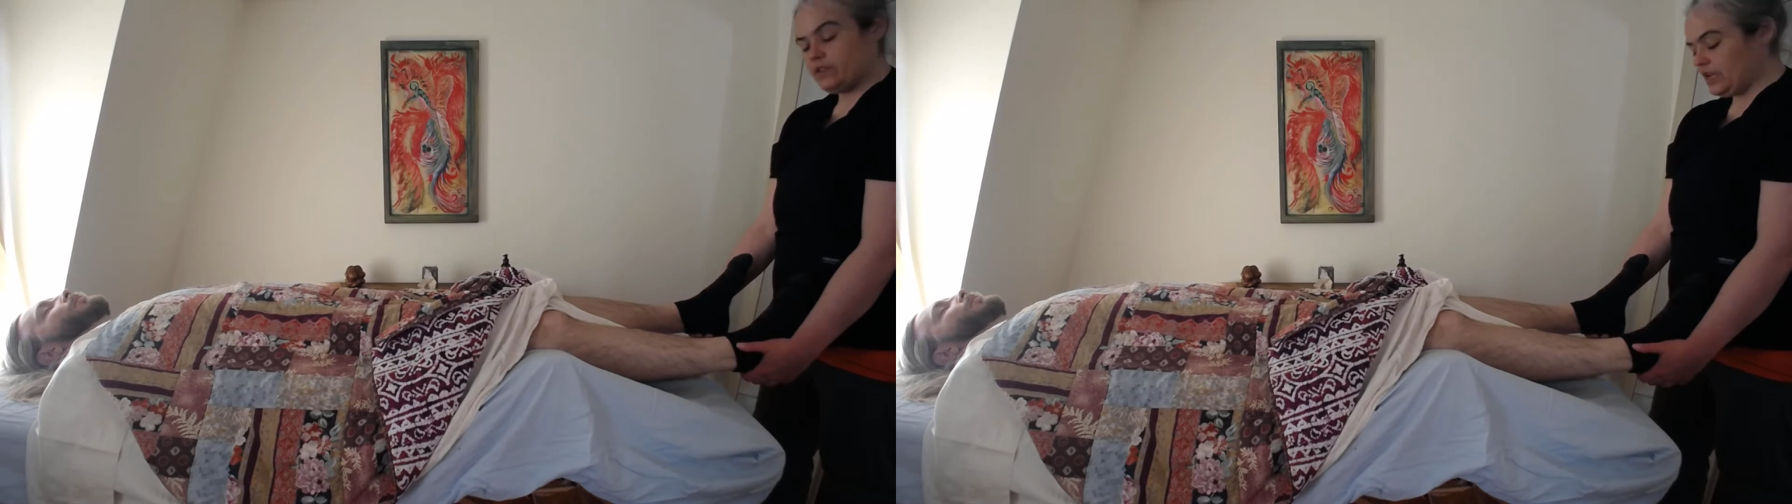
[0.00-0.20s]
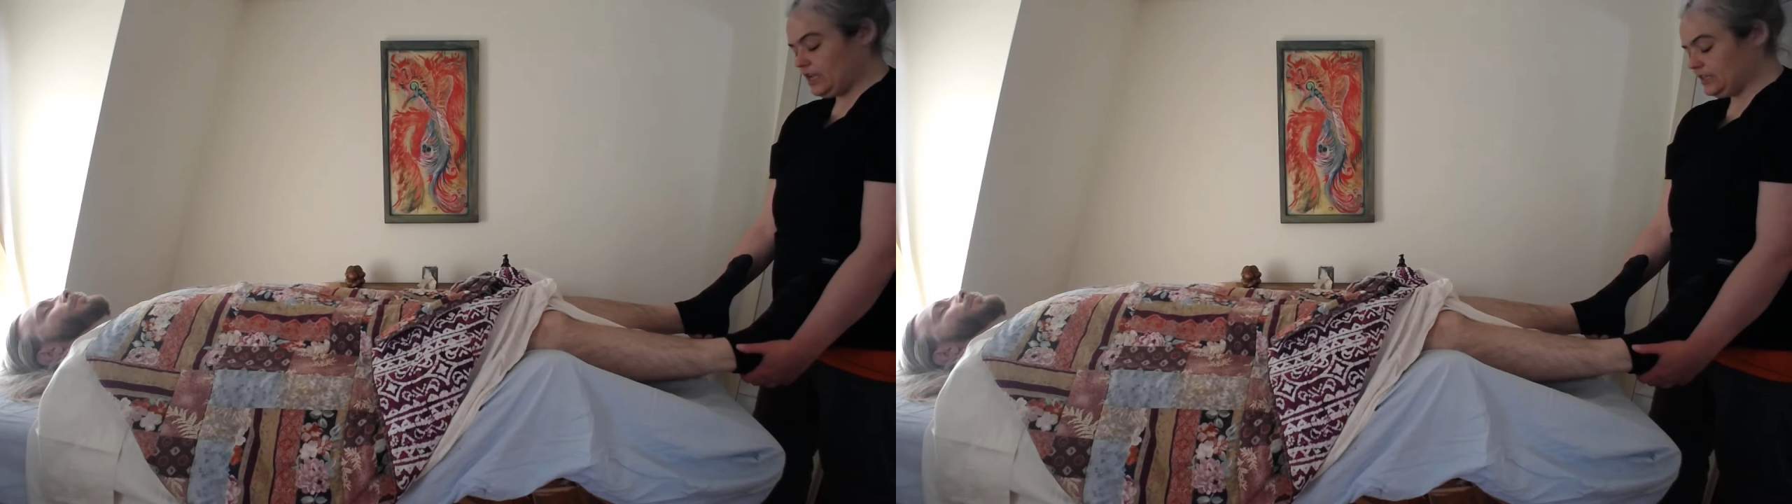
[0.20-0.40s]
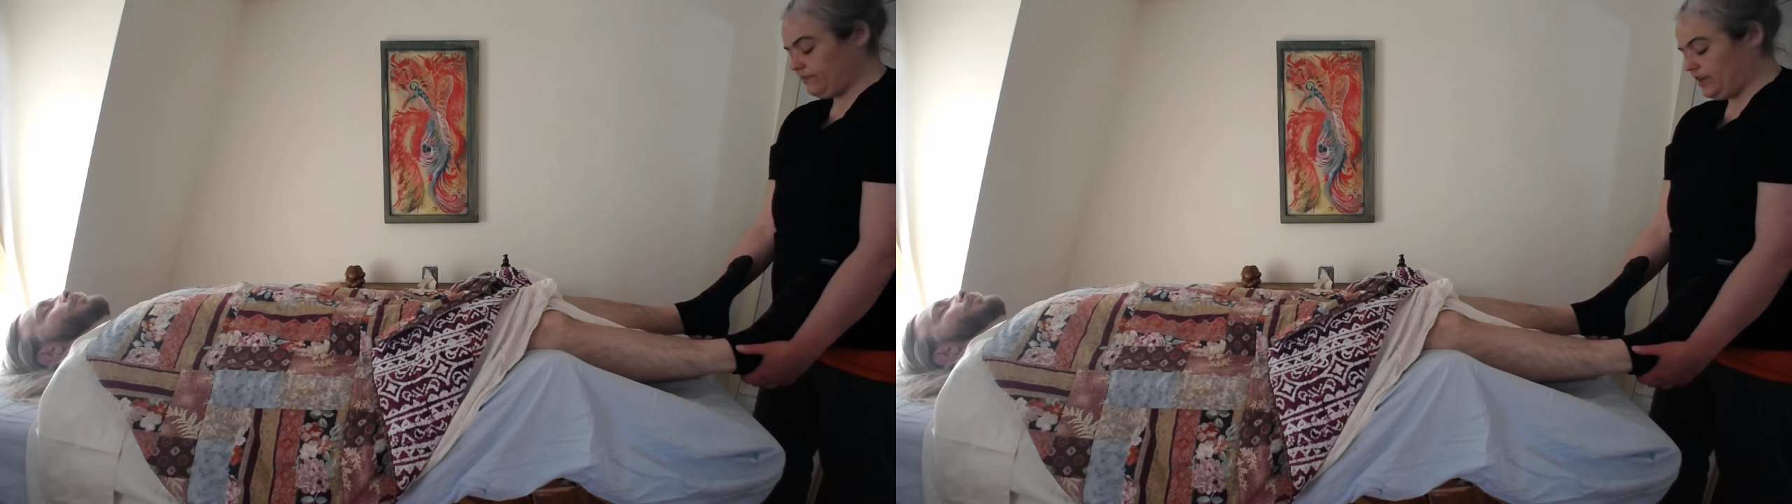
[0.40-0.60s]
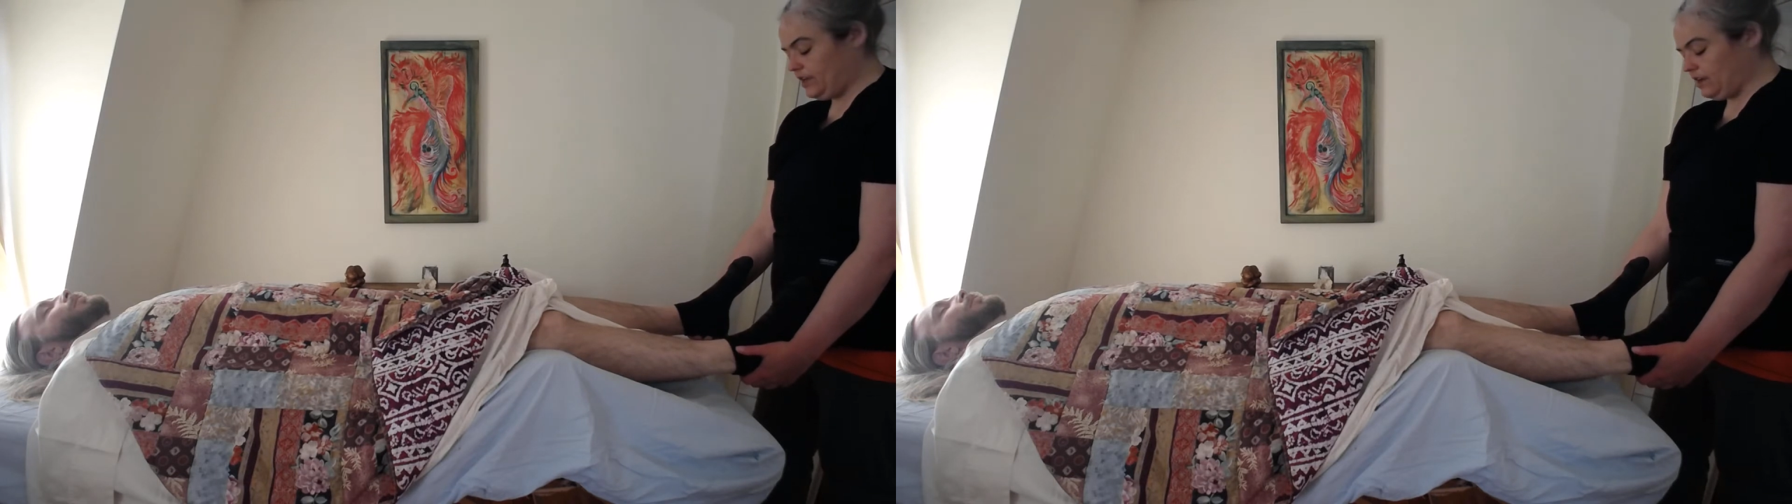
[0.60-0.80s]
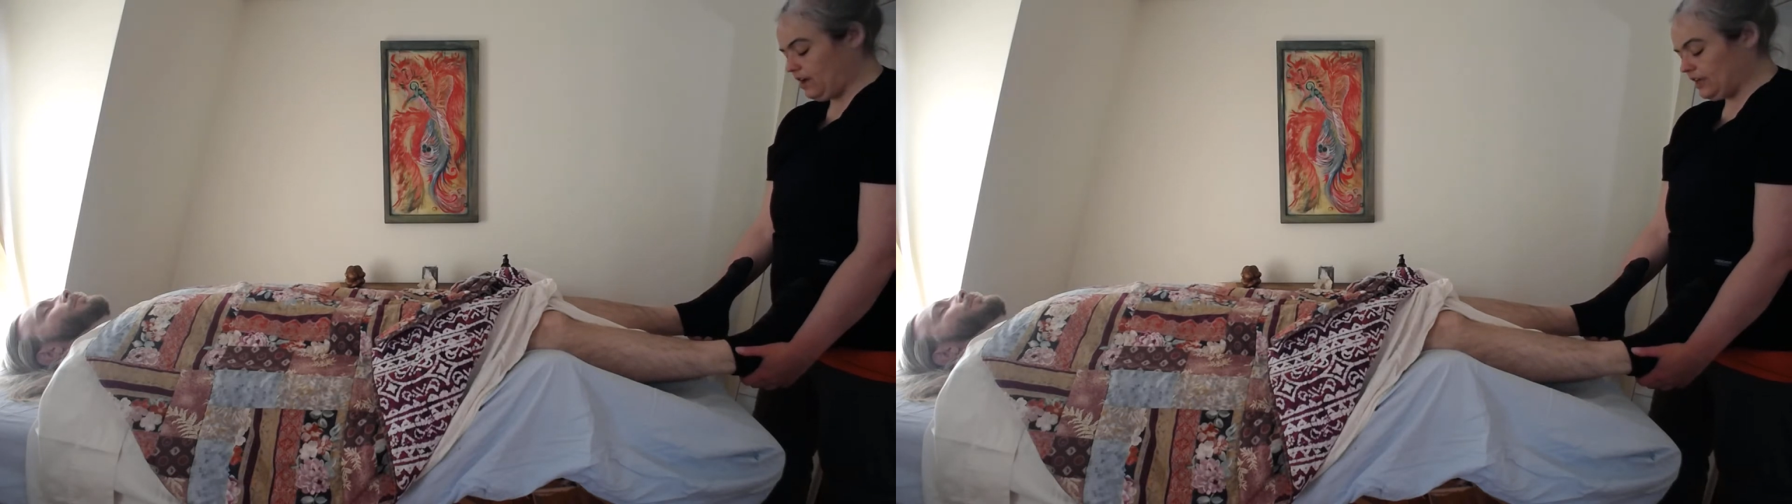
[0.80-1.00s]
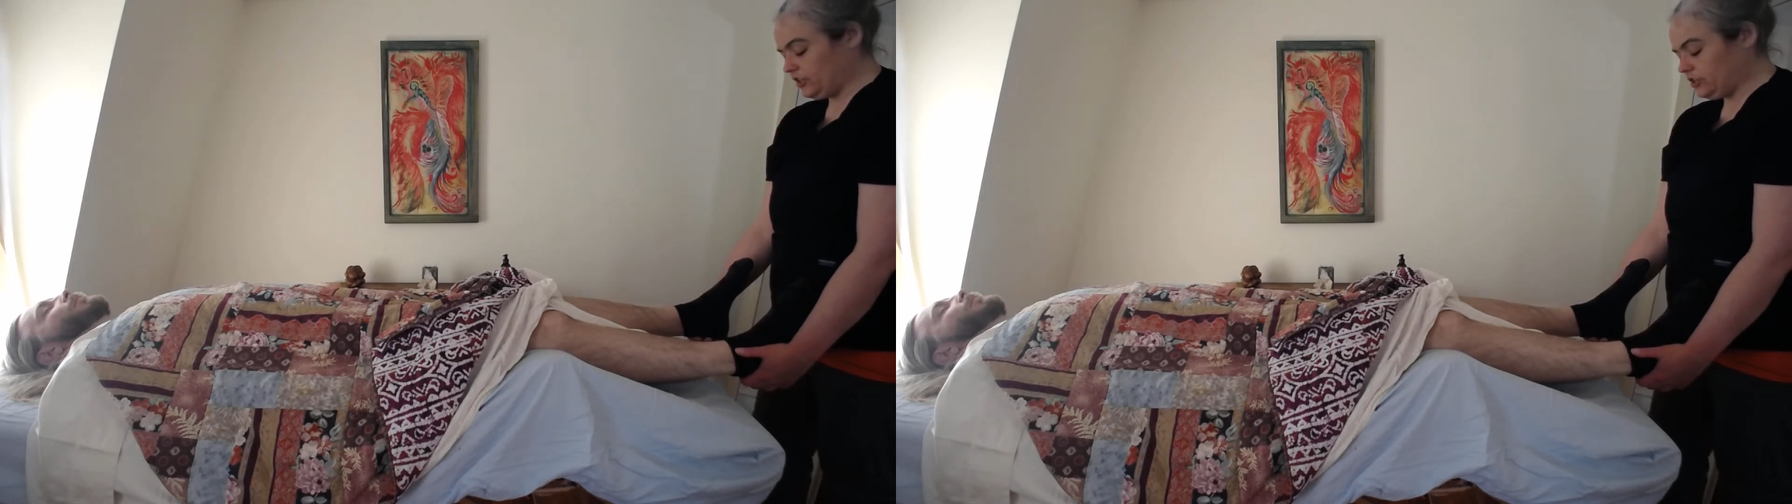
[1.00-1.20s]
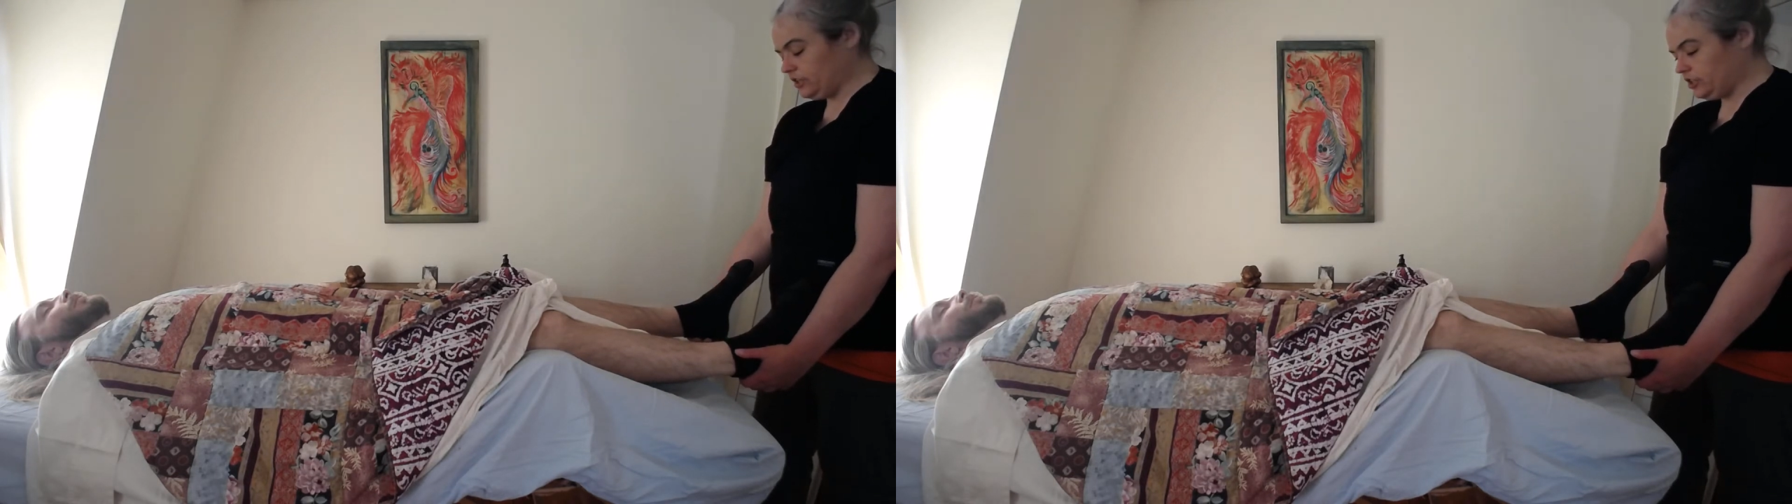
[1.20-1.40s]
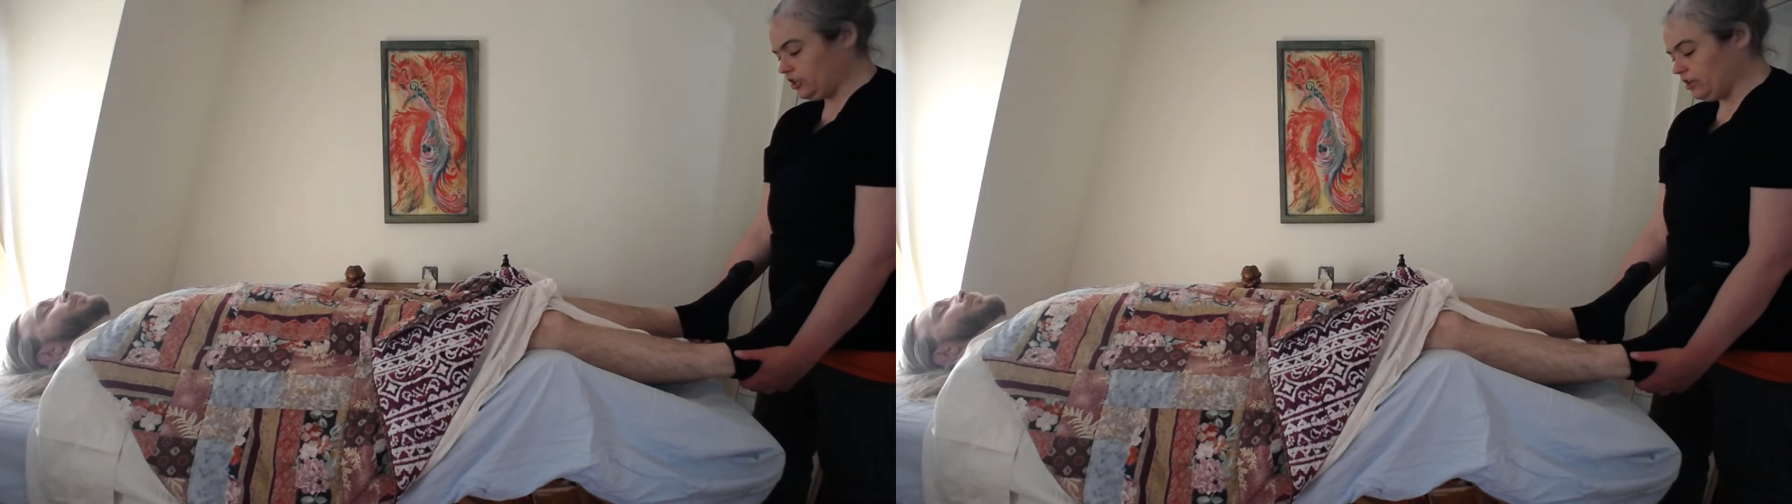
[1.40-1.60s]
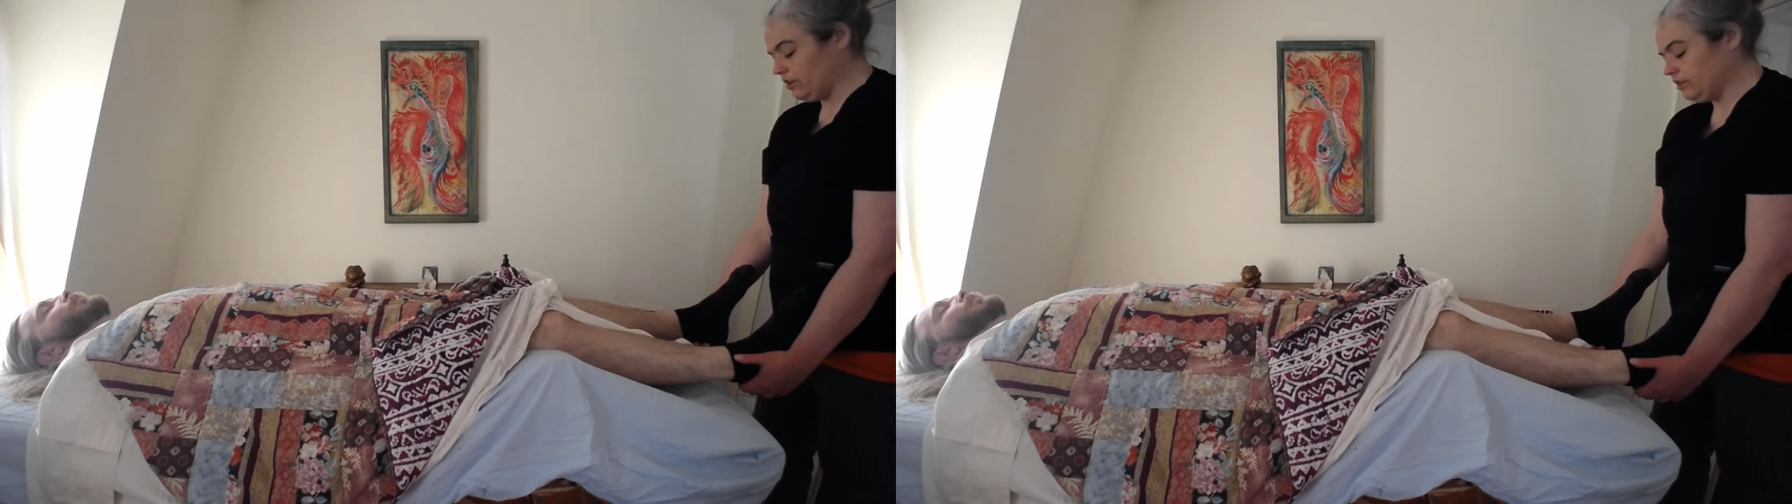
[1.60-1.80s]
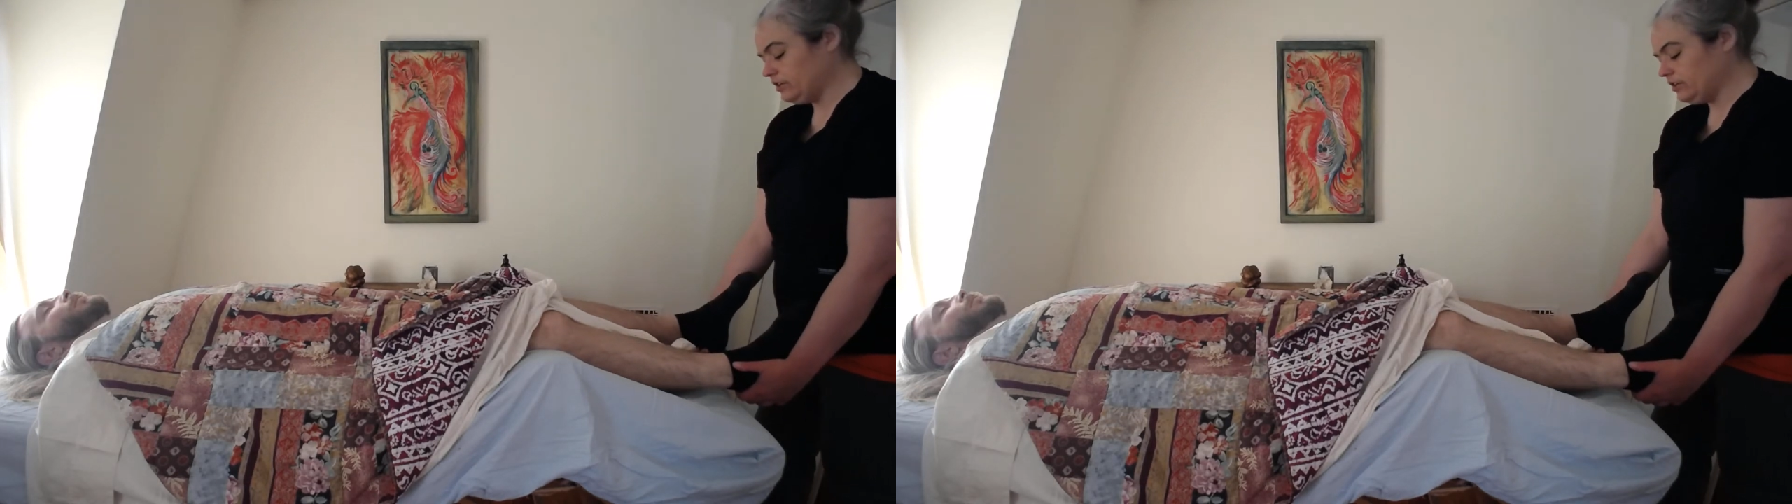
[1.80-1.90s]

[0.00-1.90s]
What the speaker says: that his feet are actually turned.